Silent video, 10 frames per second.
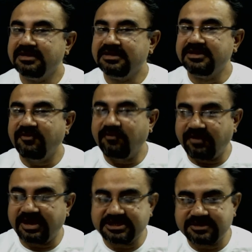The
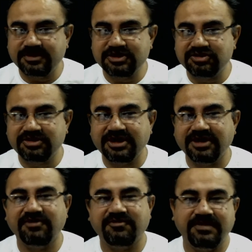vast majority
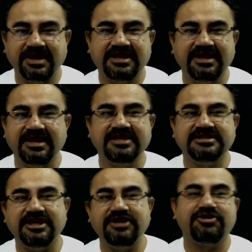of bacteria is
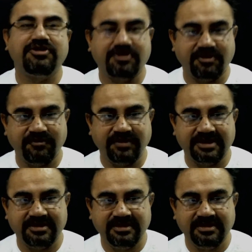heterotrophic,
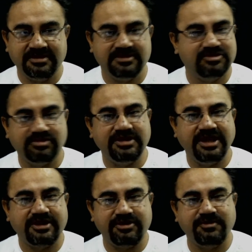so they
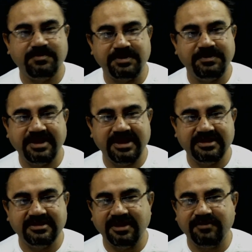are not
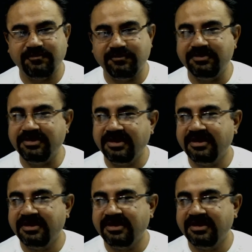preparing their food.